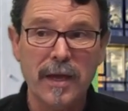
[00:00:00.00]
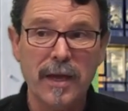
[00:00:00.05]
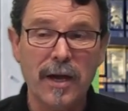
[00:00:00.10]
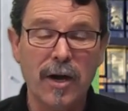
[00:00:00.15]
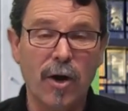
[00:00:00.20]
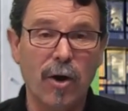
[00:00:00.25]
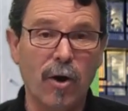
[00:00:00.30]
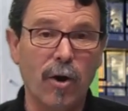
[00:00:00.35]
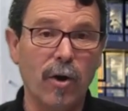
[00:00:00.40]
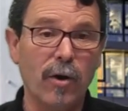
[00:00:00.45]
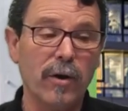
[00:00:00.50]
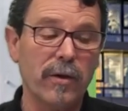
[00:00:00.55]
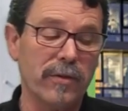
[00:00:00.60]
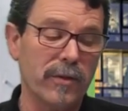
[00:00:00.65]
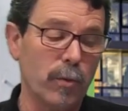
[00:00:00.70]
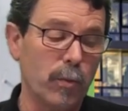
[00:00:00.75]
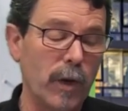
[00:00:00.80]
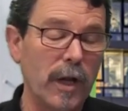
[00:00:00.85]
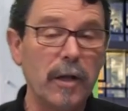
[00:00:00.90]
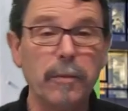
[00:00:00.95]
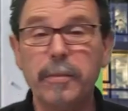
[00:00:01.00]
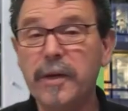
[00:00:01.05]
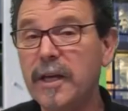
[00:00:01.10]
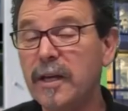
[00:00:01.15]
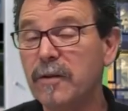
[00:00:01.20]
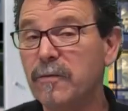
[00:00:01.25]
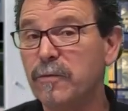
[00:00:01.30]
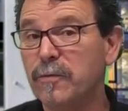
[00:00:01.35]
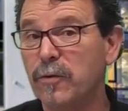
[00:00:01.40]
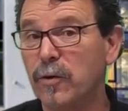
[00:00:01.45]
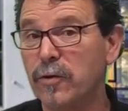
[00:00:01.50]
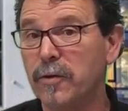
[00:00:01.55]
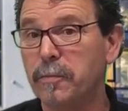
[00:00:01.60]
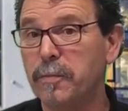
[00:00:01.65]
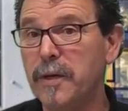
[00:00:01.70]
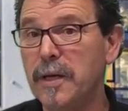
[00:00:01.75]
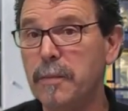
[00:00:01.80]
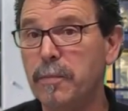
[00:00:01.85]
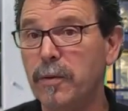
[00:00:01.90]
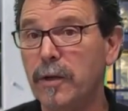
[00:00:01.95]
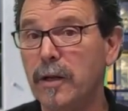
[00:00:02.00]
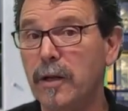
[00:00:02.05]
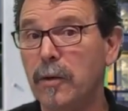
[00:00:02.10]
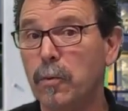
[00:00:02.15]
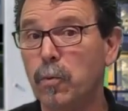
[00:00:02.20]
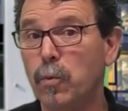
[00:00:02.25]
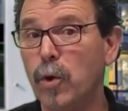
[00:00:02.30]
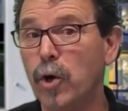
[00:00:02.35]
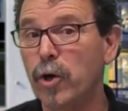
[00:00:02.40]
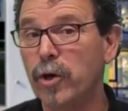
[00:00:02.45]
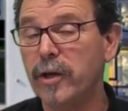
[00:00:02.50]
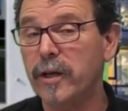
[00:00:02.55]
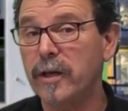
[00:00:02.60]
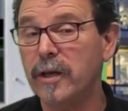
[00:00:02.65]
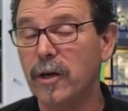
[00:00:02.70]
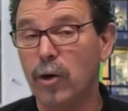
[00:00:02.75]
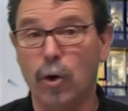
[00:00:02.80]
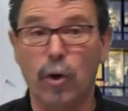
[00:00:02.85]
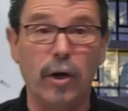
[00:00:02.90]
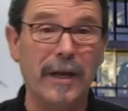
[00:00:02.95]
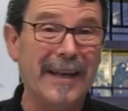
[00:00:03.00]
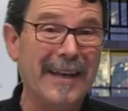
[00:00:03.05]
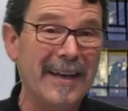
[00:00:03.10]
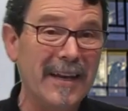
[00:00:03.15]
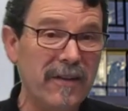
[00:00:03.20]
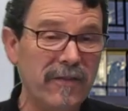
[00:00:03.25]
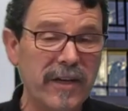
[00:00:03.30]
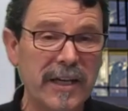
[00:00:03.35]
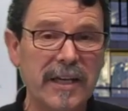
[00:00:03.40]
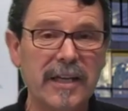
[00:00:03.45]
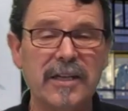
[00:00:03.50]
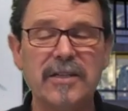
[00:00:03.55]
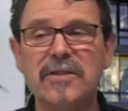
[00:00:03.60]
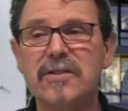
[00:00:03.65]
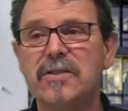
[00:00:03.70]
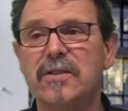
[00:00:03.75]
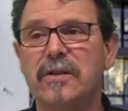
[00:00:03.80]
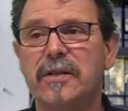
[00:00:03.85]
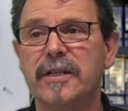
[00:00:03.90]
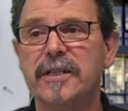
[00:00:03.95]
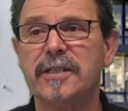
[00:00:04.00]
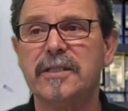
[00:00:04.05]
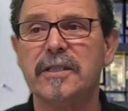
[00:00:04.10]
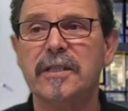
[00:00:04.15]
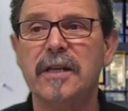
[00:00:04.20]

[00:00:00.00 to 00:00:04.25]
or the well-being for the people working or living inside,